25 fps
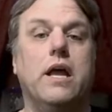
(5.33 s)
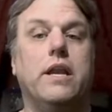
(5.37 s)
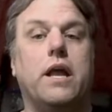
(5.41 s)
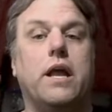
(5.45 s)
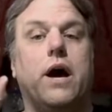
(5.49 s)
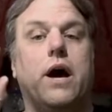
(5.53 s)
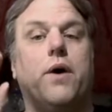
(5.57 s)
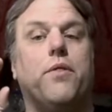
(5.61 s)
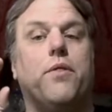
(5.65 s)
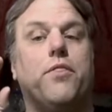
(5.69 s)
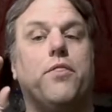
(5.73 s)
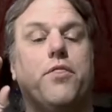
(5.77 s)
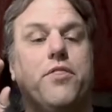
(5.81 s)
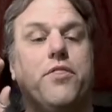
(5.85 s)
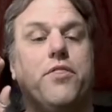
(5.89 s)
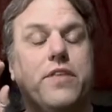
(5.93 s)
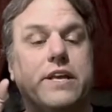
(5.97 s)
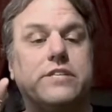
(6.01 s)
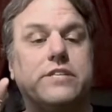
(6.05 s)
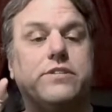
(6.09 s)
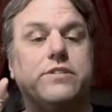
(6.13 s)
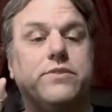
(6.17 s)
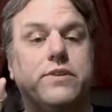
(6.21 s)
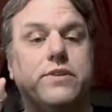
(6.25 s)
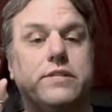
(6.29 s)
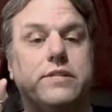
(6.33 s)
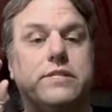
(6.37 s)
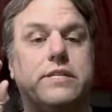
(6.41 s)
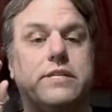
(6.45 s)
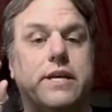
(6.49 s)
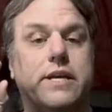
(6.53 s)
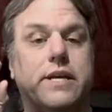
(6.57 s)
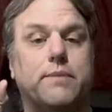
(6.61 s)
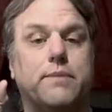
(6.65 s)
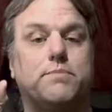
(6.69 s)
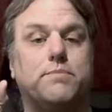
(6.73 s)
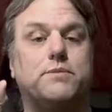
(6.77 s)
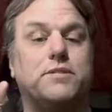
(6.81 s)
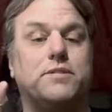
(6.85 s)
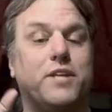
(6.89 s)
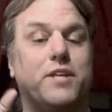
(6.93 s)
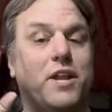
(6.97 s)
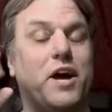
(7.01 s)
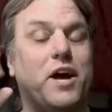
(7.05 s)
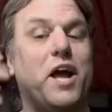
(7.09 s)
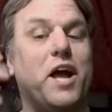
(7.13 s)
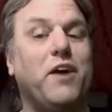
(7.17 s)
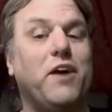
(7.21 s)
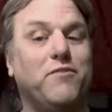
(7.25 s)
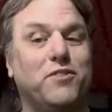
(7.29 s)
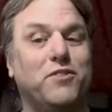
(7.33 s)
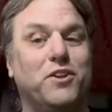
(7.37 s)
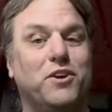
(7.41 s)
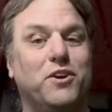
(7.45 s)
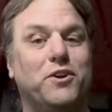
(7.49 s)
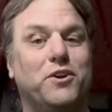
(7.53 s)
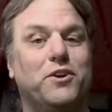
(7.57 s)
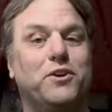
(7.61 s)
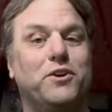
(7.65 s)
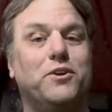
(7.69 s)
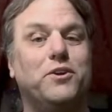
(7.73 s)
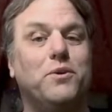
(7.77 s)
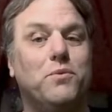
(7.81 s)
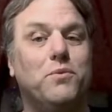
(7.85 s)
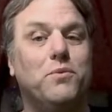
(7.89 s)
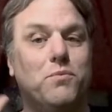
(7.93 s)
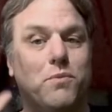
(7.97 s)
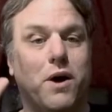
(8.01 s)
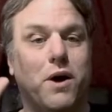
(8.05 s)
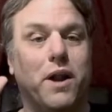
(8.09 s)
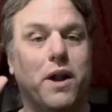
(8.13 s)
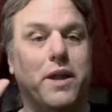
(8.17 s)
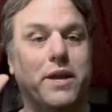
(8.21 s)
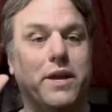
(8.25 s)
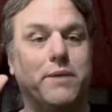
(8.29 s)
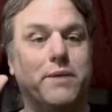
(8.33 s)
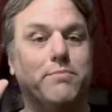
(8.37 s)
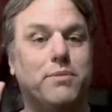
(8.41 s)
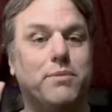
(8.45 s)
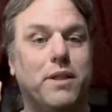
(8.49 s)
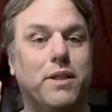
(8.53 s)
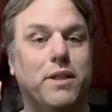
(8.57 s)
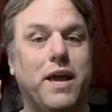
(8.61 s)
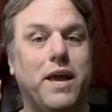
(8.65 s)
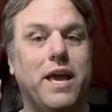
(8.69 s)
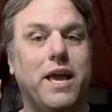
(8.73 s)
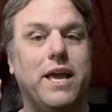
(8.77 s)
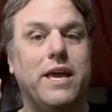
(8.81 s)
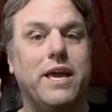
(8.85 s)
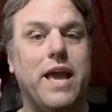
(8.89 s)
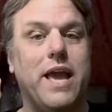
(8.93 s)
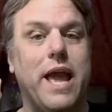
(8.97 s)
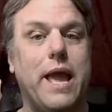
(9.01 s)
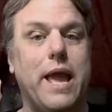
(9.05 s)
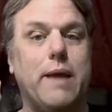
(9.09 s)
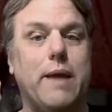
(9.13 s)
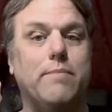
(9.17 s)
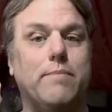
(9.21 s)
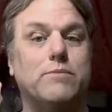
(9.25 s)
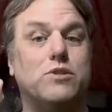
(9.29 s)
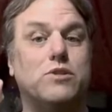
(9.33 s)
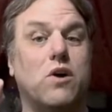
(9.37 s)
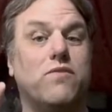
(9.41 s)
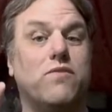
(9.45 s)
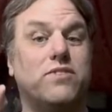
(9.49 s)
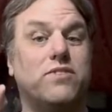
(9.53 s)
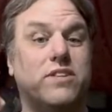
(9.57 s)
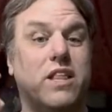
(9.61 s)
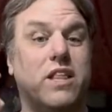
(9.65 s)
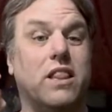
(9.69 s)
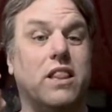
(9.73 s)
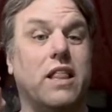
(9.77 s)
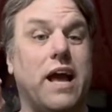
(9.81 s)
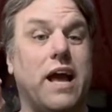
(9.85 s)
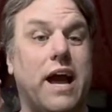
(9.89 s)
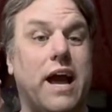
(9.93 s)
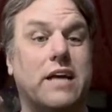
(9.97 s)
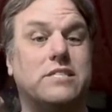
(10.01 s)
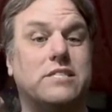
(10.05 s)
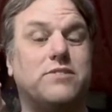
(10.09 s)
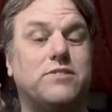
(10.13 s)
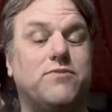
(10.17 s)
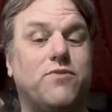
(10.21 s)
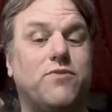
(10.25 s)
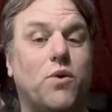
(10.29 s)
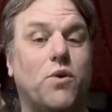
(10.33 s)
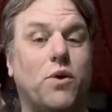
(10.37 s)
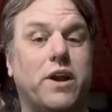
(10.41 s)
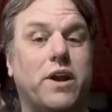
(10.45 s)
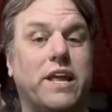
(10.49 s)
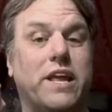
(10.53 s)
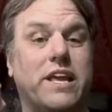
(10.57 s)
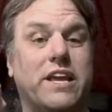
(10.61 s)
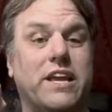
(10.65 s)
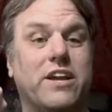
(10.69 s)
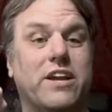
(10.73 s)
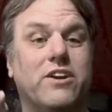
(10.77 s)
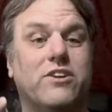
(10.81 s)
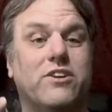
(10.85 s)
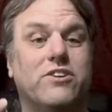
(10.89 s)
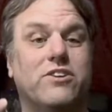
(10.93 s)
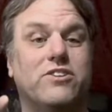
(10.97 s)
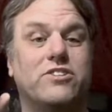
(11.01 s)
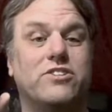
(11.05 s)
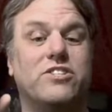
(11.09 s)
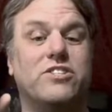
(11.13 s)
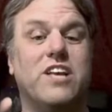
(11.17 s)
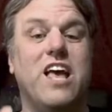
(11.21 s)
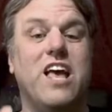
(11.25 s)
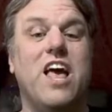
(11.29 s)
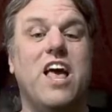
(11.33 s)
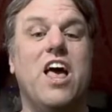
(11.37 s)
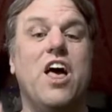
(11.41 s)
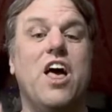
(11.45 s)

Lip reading: Now, these are the tips that I have learned running and playing games over the last 40 years.